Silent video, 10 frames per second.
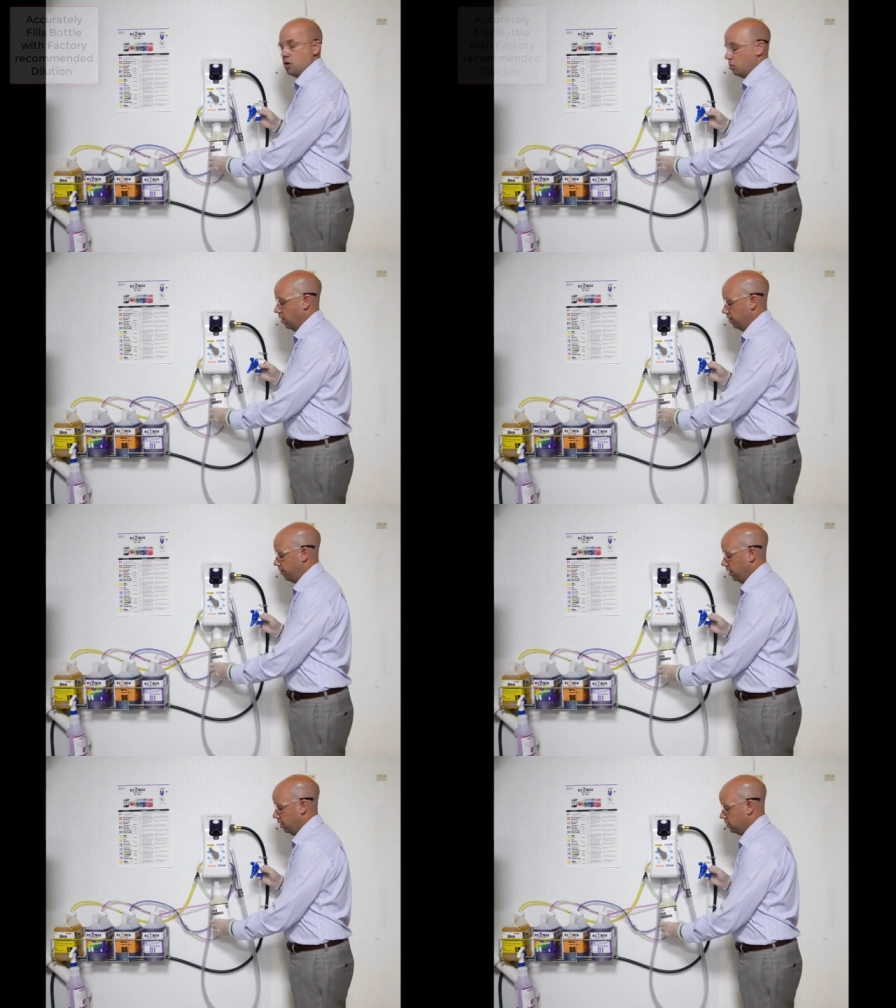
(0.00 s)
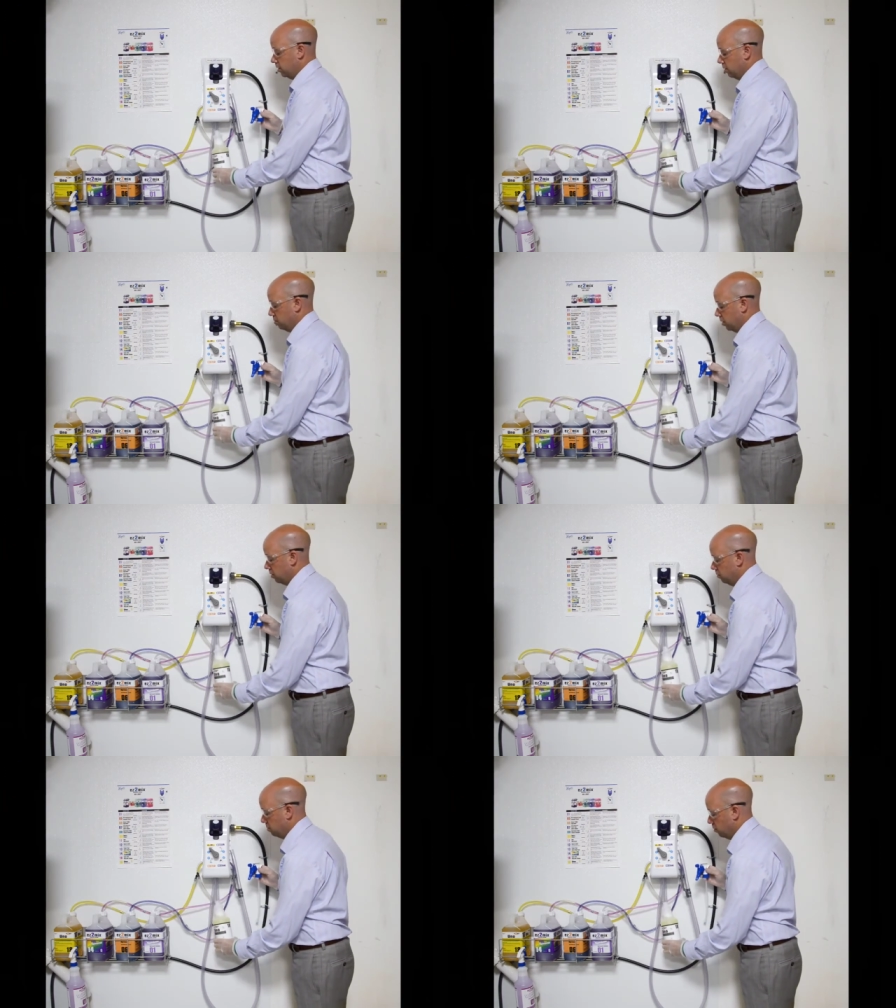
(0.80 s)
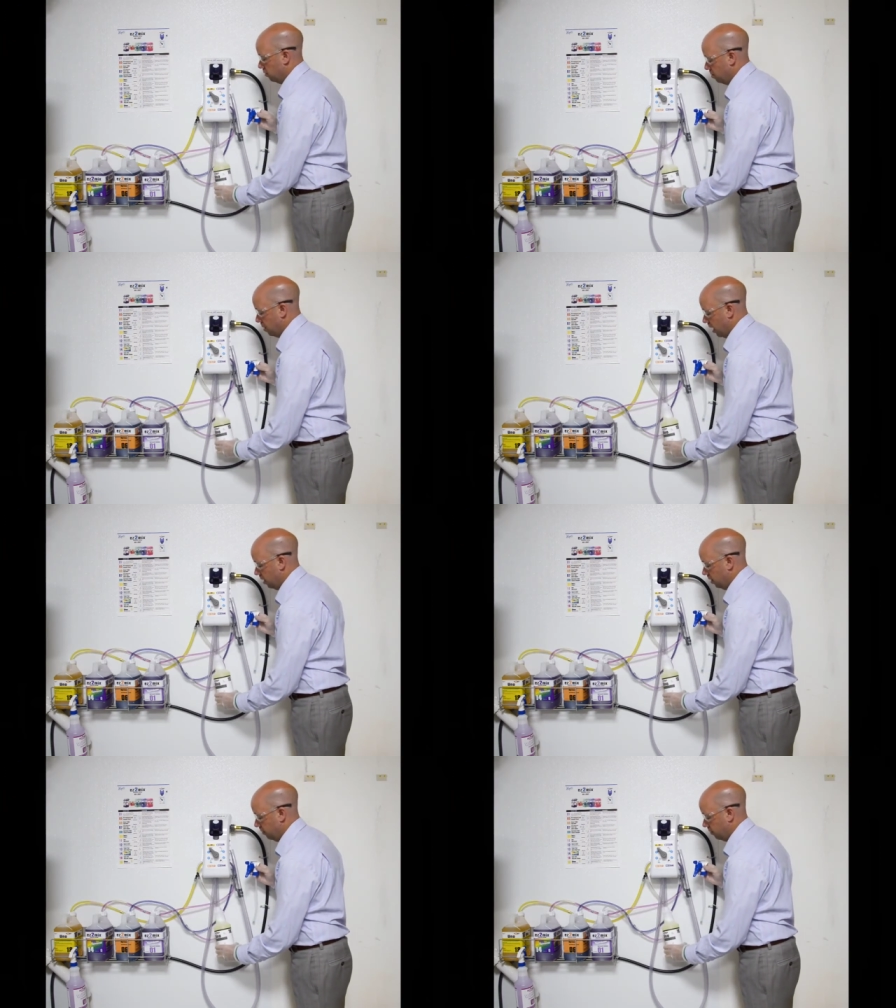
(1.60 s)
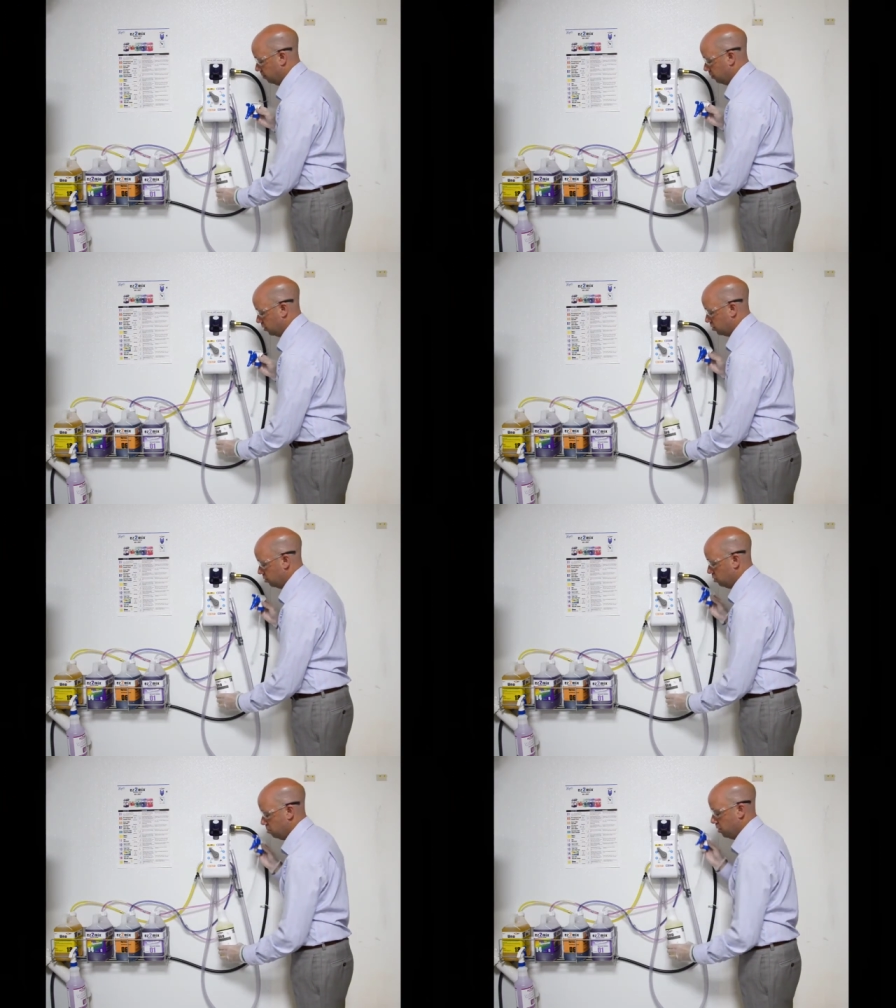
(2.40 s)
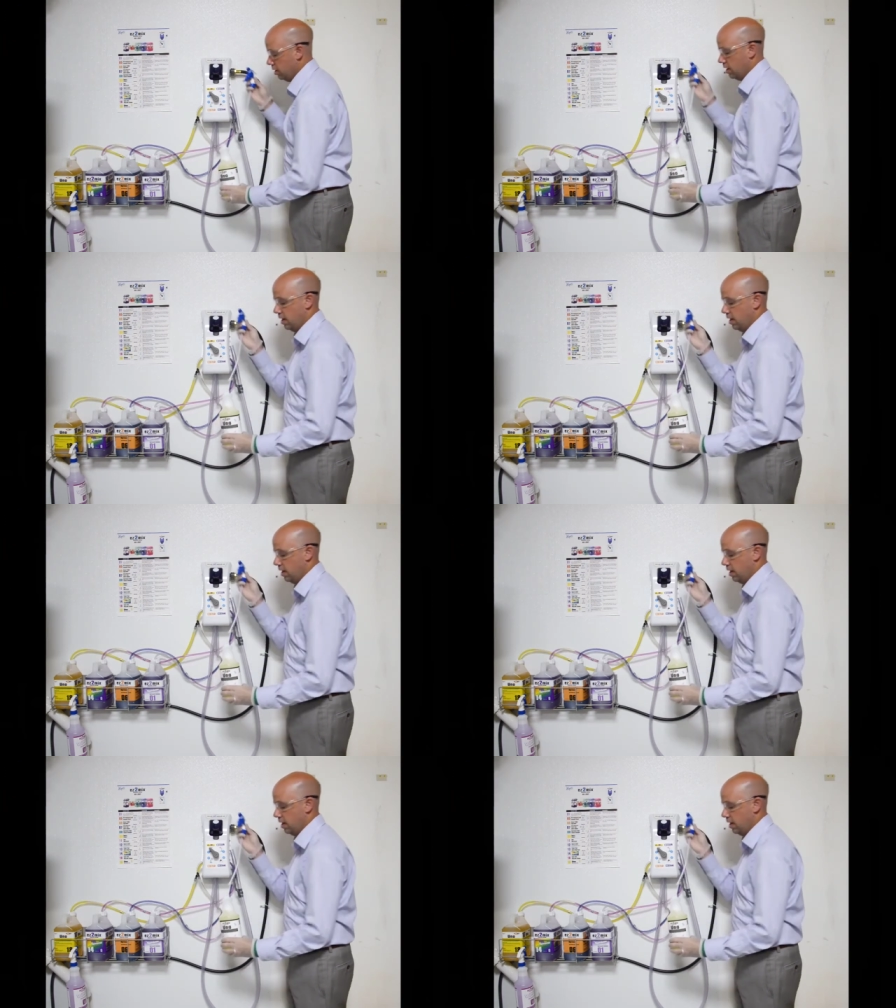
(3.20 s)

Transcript: When filled, just simply remove the bottle from the tube